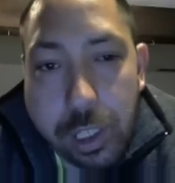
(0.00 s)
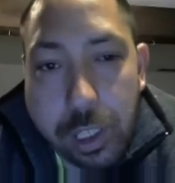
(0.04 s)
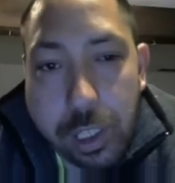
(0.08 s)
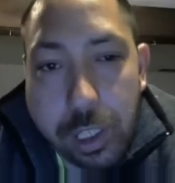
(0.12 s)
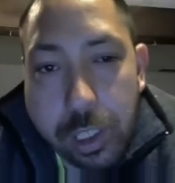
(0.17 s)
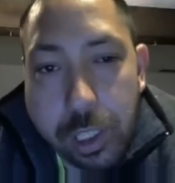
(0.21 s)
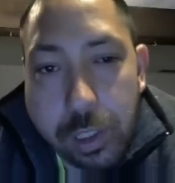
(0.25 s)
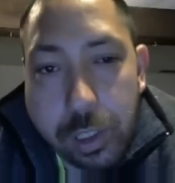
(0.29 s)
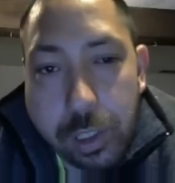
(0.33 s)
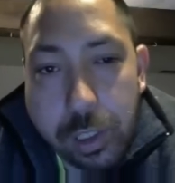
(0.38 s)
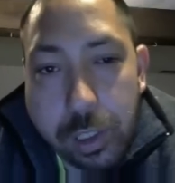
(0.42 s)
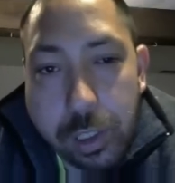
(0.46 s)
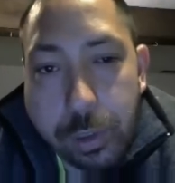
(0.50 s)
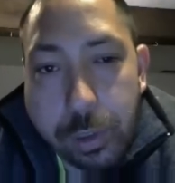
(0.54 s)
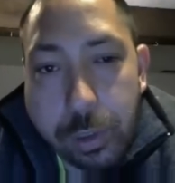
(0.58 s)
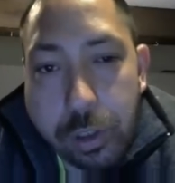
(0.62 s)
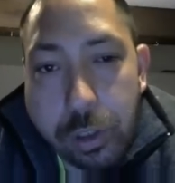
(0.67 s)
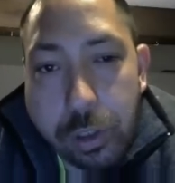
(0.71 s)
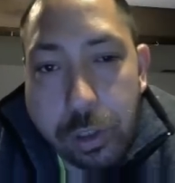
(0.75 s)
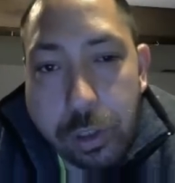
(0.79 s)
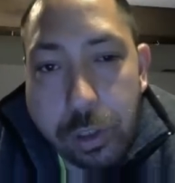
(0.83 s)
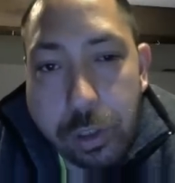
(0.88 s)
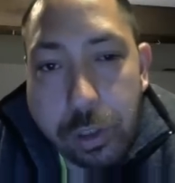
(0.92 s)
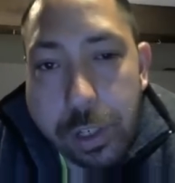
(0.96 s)
We
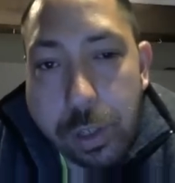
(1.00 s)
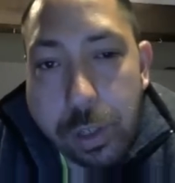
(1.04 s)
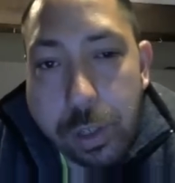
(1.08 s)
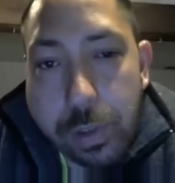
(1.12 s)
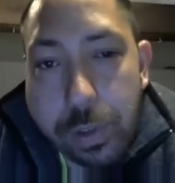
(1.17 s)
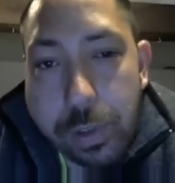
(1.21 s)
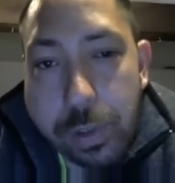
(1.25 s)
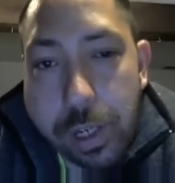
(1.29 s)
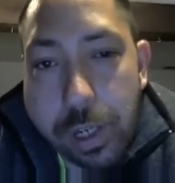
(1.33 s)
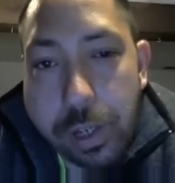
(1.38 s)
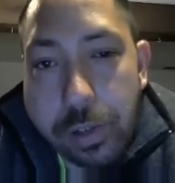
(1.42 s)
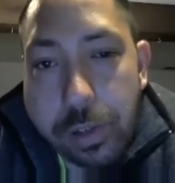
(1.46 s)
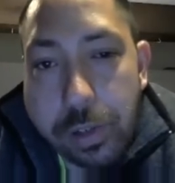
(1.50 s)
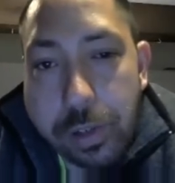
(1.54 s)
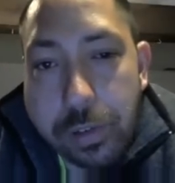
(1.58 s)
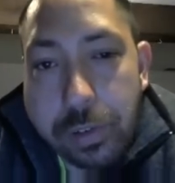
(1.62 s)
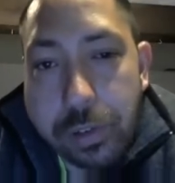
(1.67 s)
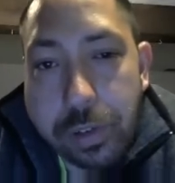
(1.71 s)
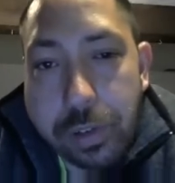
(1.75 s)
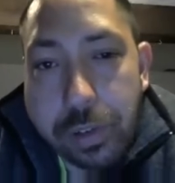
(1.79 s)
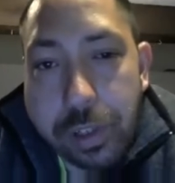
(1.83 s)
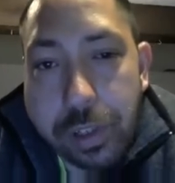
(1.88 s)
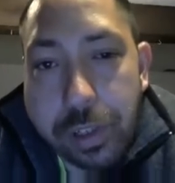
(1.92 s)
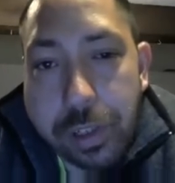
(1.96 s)
drove there without
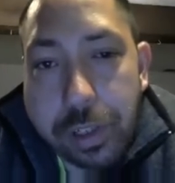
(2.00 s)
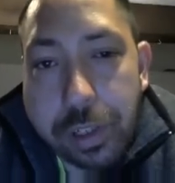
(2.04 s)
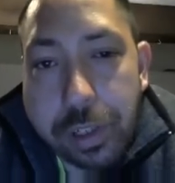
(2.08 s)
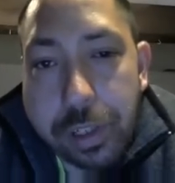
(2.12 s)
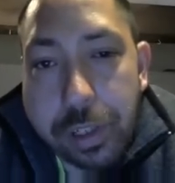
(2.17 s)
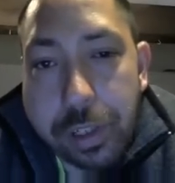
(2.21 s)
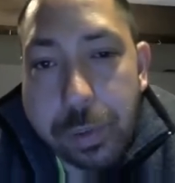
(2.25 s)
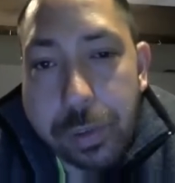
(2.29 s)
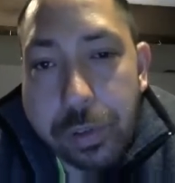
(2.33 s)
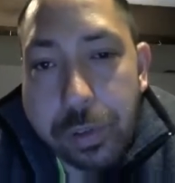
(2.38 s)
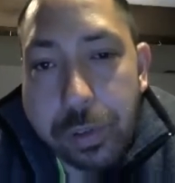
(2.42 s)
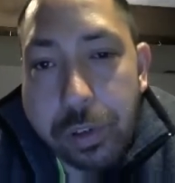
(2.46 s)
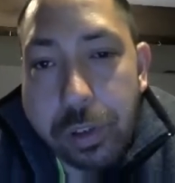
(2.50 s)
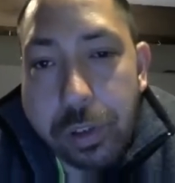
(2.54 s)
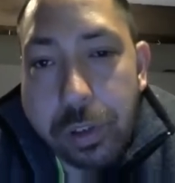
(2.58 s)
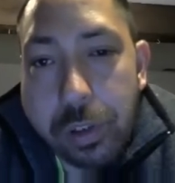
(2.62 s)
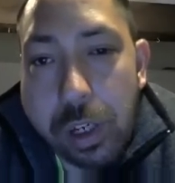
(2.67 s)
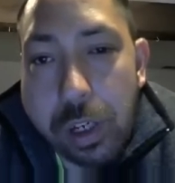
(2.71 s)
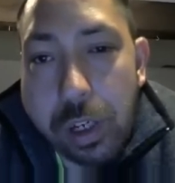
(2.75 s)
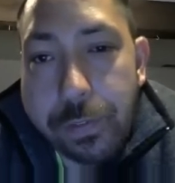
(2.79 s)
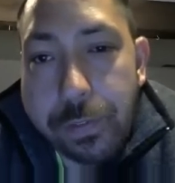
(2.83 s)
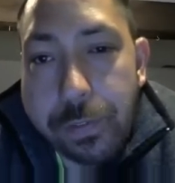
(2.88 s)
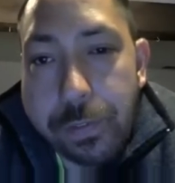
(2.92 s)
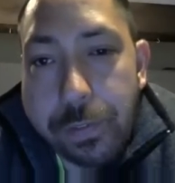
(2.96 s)
insignia. We took
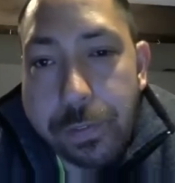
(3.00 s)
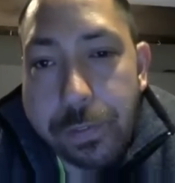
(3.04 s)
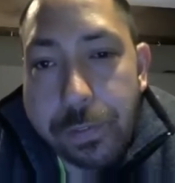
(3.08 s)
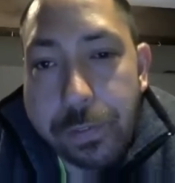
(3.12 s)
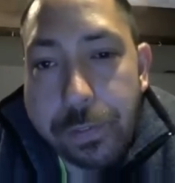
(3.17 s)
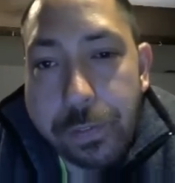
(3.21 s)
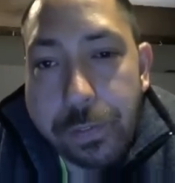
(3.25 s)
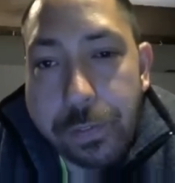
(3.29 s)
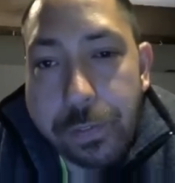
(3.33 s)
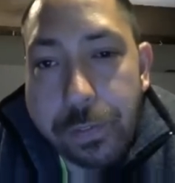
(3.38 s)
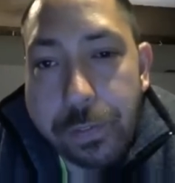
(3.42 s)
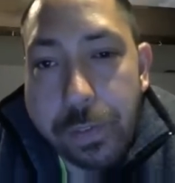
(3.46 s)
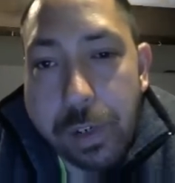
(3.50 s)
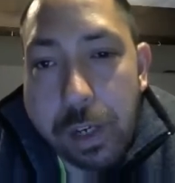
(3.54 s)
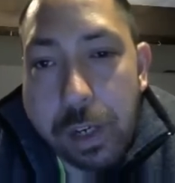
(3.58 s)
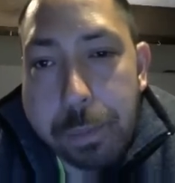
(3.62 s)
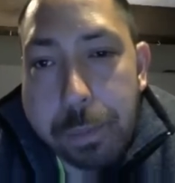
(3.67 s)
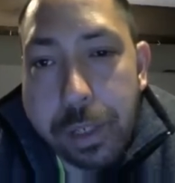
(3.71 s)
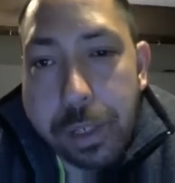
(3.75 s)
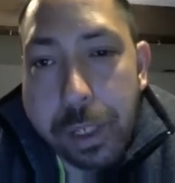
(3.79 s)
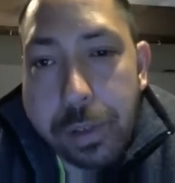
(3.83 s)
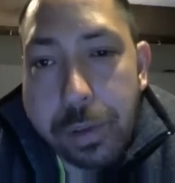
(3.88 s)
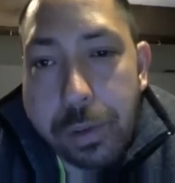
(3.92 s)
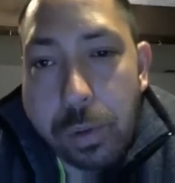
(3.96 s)
off our
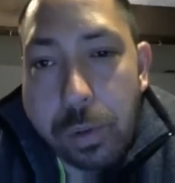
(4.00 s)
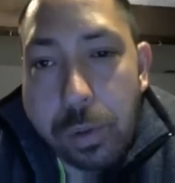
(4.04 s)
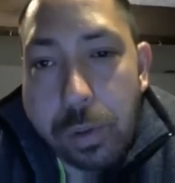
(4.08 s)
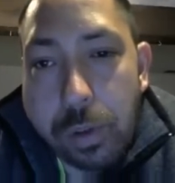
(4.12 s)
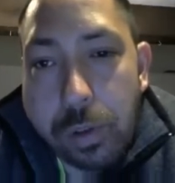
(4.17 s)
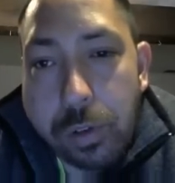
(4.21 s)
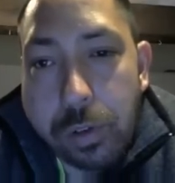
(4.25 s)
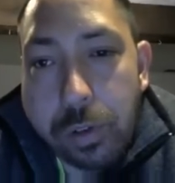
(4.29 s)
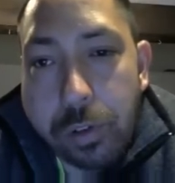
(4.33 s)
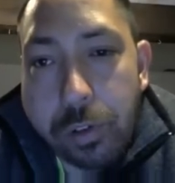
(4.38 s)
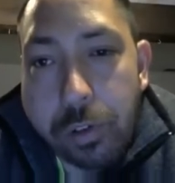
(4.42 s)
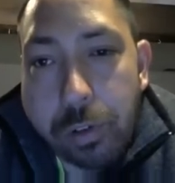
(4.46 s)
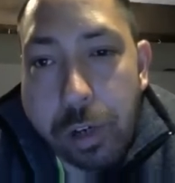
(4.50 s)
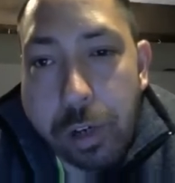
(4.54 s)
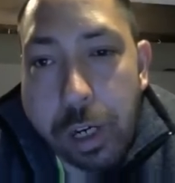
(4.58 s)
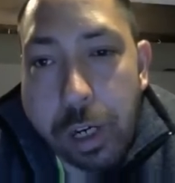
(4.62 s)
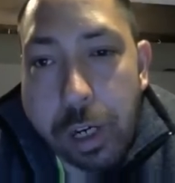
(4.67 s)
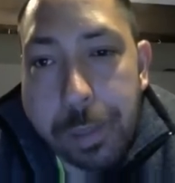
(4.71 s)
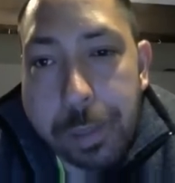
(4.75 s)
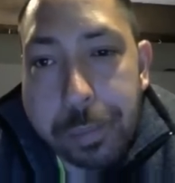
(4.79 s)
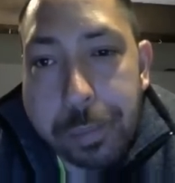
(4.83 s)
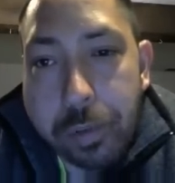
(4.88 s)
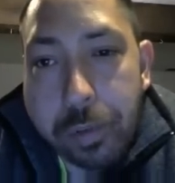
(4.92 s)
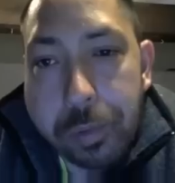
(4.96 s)
buttonholes and
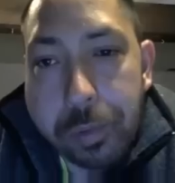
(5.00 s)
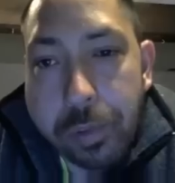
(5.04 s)
stripes.